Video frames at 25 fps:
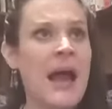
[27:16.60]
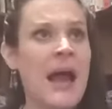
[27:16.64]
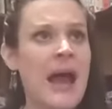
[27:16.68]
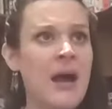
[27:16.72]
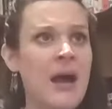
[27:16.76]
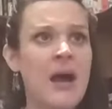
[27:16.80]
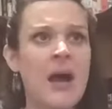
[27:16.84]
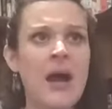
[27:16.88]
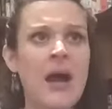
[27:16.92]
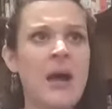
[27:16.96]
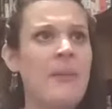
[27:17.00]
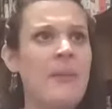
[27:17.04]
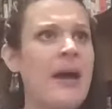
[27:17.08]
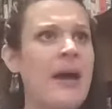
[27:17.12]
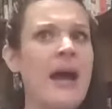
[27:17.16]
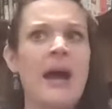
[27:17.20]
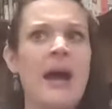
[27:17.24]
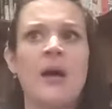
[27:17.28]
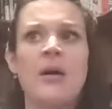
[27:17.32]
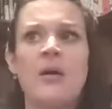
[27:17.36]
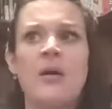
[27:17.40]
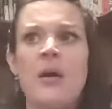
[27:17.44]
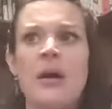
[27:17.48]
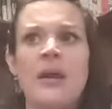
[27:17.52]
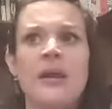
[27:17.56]

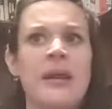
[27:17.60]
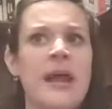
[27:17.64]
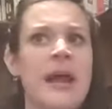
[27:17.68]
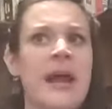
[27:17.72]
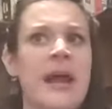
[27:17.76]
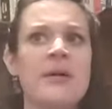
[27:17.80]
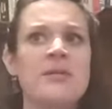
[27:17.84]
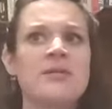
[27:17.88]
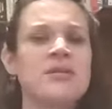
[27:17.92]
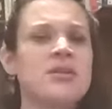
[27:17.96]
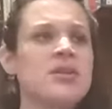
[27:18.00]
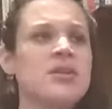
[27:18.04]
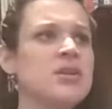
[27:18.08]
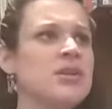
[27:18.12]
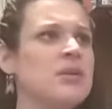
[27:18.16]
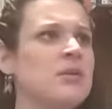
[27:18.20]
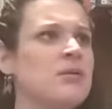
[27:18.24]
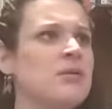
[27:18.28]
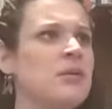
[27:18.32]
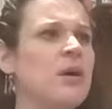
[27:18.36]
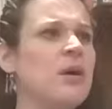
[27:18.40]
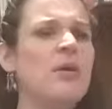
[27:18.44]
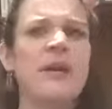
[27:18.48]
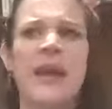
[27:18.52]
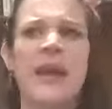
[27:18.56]
how
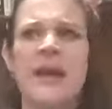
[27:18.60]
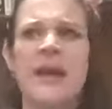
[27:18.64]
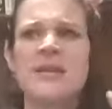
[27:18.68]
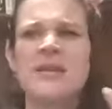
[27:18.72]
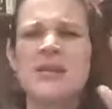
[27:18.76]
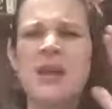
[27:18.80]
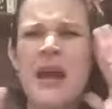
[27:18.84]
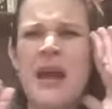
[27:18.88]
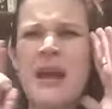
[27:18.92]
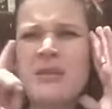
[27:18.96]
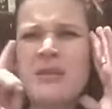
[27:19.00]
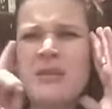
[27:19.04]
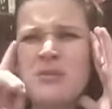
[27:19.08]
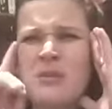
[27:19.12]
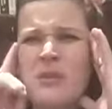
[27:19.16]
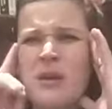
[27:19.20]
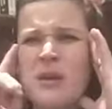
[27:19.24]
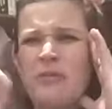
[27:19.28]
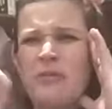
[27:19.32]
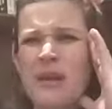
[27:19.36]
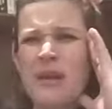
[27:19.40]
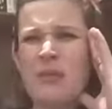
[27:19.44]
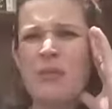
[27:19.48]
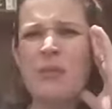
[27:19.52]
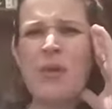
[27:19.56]
to, okay, so how do I
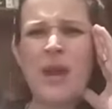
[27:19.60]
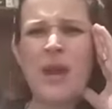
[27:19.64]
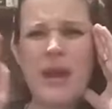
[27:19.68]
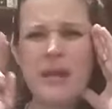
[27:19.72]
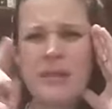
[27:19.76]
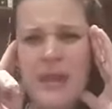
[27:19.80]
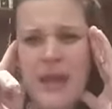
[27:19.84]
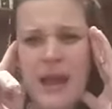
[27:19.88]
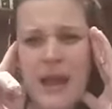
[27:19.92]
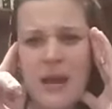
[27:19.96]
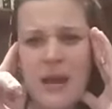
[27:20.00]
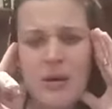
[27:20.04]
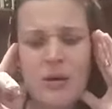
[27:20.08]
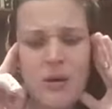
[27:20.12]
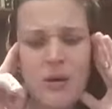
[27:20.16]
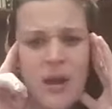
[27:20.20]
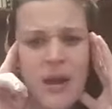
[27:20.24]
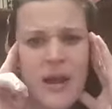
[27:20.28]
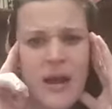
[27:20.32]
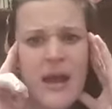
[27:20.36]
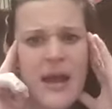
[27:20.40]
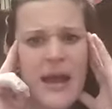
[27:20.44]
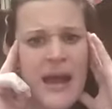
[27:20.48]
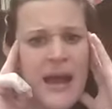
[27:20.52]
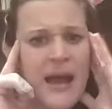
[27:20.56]
rewire that? Or
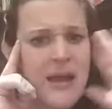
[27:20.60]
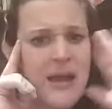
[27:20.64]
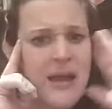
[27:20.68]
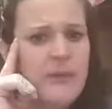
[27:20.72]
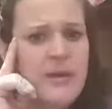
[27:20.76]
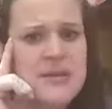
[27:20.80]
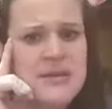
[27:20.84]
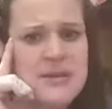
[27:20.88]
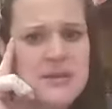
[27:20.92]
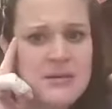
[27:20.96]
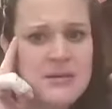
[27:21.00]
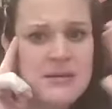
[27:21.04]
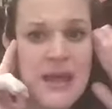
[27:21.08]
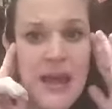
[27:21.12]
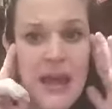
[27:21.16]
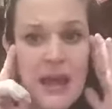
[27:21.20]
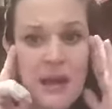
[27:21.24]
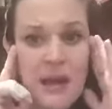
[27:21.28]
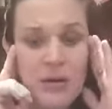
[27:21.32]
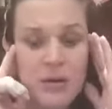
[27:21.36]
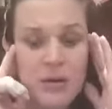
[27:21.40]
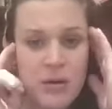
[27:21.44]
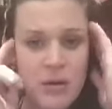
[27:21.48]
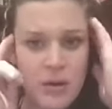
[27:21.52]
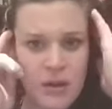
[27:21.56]
how do I do
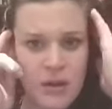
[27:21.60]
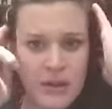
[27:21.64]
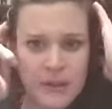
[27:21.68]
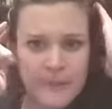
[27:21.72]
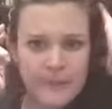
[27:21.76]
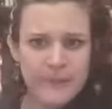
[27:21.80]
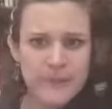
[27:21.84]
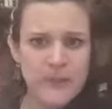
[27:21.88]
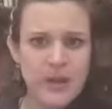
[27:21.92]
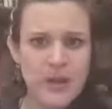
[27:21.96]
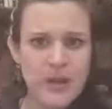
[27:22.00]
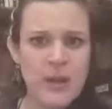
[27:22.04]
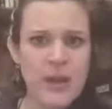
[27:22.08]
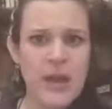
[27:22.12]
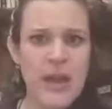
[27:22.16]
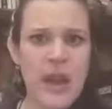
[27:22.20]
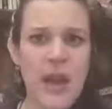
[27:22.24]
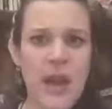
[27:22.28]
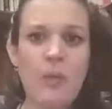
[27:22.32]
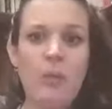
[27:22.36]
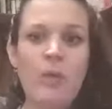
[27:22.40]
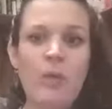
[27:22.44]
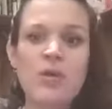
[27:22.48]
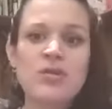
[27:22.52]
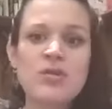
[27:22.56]
that? Or
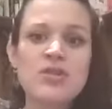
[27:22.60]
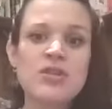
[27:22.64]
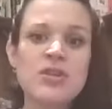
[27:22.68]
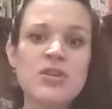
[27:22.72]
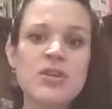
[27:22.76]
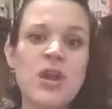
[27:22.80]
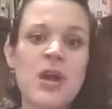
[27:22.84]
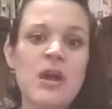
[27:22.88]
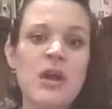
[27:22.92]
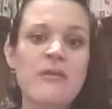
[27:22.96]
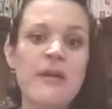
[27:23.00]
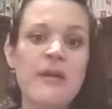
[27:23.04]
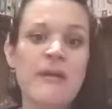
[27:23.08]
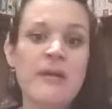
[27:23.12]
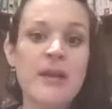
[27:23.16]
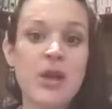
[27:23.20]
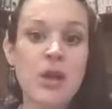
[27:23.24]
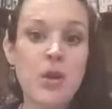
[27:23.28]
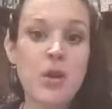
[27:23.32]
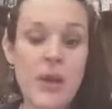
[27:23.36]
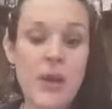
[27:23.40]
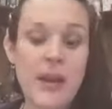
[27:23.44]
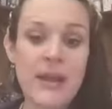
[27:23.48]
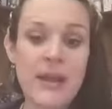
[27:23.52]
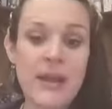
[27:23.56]
I want to know very
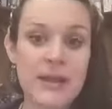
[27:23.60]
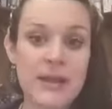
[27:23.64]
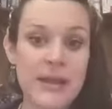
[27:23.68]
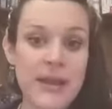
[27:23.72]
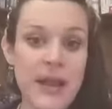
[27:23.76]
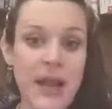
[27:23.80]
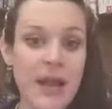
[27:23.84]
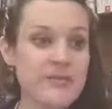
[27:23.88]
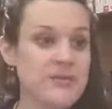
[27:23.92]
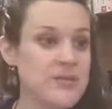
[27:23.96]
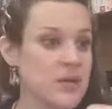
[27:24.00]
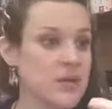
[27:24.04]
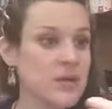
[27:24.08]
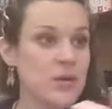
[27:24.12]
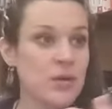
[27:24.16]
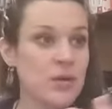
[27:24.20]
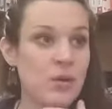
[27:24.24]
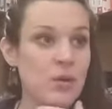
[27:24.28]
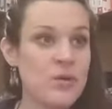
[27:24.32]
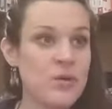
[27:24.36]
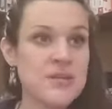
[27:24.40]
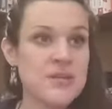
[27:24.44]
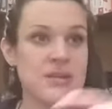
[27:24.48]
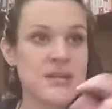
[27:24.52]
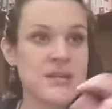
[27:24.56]
quickly. I've done
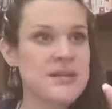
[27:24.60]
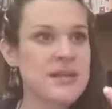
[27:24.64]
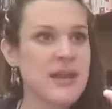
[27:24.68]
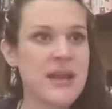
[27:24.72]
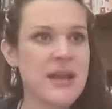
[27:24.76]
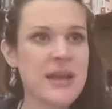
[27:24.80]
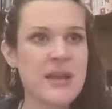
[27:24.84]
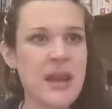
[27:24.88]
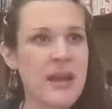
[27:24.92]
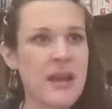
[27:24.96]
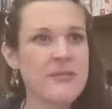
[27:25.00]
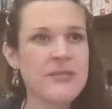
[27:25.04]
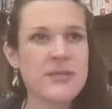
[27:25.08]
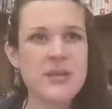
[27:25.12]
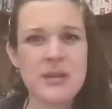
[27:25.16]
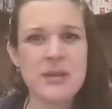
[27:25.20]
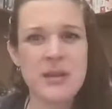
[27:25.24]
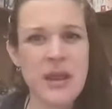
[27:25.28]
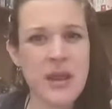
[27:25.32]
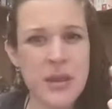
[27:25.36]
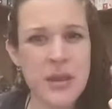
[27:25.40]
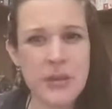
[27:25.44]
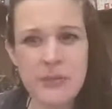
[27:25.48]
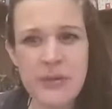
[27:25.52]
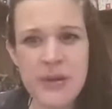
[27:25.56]
courses, I've done
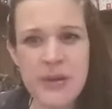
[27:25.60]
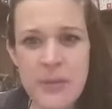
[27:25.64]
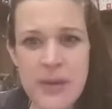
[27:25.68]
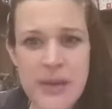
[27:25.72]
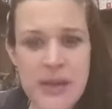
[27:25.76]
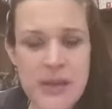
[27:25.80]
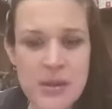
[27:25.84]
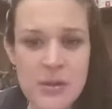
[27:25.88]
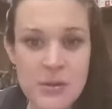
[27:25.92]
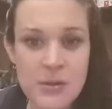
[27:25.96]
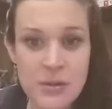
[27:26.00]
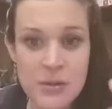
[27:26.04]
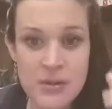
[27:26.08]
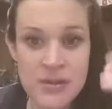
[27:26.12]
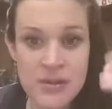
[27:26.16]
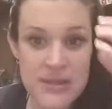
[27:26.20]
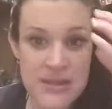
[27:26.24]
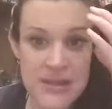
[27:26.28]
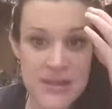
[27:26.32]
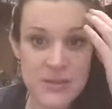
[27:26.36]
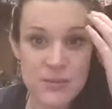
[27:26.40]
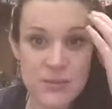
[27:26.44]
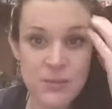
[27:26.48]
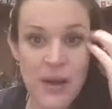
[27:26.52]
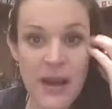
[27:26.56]
3-week
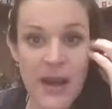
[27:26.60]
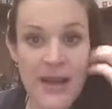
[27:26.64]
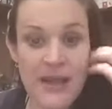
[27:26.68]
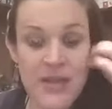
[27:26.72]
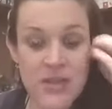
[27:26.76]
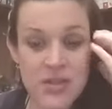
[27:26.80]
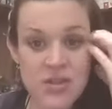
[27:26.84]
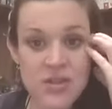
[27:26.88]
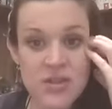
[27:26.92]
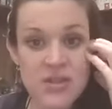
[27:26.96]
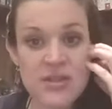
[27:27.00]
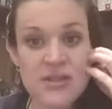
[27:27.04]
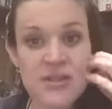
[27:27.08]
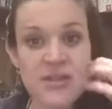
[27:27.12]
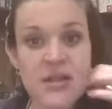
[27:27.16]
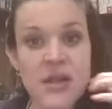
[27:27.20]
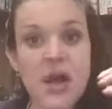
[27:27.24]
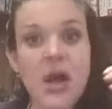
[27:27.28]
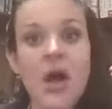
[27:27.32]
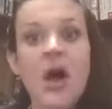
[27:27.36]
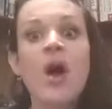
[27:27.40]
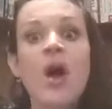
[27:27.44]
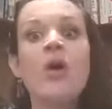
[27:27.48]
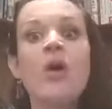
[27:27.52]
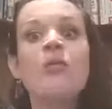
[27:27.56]
courses where it's just,
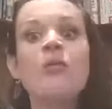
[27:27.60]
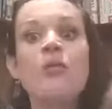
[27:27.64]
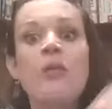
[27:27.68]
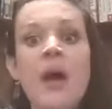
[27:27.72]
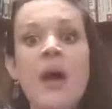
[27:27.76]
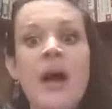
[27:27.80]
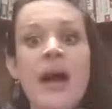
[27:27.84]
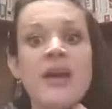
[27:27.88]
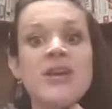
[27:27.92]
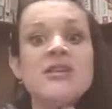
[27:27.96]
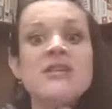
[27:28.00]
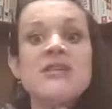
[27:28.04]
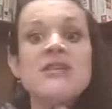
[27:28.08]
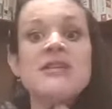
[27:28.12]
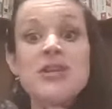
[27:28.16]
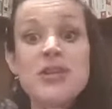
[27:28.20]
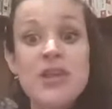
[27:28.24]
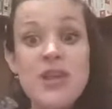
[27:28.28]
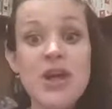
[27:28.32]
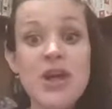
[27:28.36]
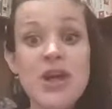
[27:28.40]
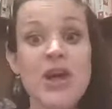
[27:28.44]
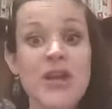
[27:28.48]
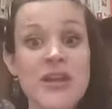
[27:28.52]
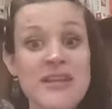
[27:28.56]
right, I just
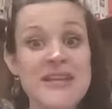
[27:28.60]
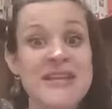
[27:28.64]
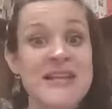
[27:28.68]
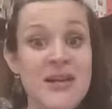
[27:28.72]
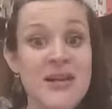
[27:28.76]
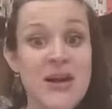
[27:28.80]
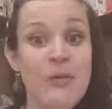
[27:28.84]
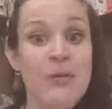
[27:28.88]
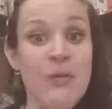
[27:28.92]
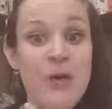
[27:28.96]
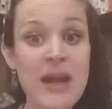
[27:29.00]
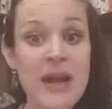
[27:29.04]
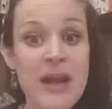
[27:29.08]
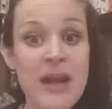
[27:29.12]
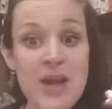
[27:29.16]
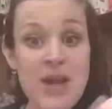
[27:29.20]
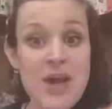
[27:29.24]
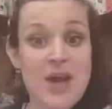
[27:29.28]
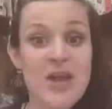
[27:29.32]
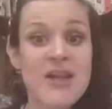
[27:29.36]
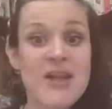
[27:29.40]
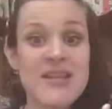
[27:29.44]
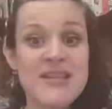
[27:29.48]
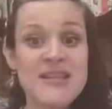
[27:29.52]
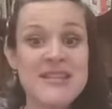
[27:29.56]
learn I want to
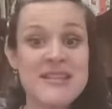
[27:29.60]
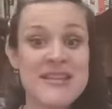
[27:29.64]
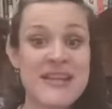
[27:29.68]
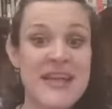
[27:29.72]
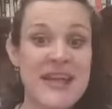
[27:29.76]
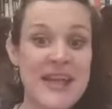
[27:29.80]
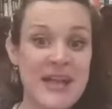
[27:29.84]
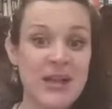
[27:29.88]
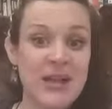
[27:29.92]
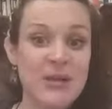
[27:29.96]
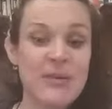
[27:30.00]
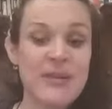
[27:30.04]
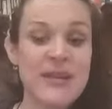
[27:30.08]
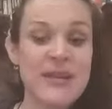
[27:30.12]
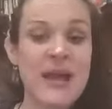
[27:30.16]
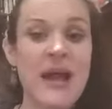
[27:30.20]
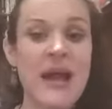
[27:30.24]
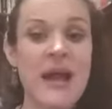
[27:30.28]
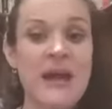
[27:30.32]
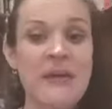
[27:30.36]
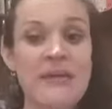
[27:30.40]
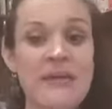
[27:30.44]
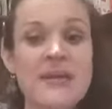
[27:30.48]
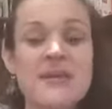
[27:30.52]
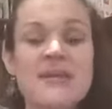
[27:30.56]
learn a skill without
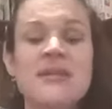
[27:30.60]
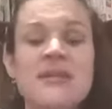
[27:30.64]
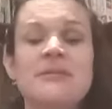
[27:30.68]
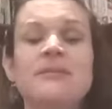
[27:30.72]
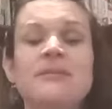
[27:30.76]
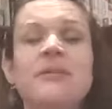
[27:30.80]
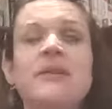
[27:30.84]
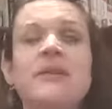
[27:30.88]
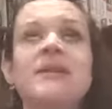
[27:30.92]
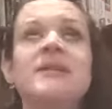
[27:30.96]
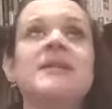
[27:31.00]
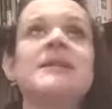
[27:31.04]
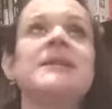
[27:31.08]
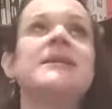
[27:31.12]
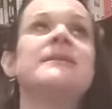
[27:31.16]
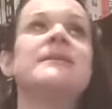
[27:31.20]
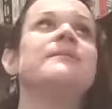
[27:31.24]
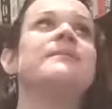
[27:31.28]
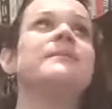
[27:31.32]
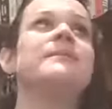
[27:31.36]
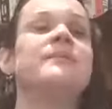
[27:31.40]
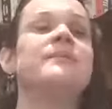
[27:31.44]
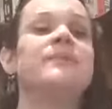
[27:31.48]
having to bloody